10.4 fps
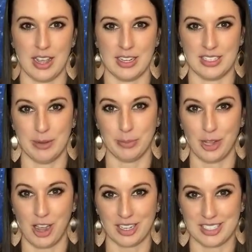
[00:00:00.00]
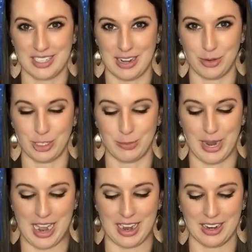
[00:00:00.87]
a Ziploc sandwich
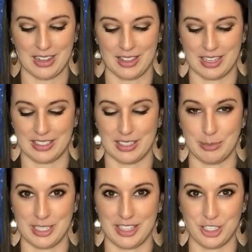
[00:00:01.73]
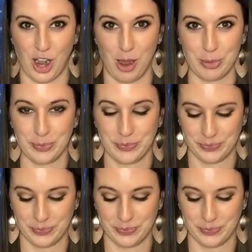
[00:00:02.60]
bag that zips at the top,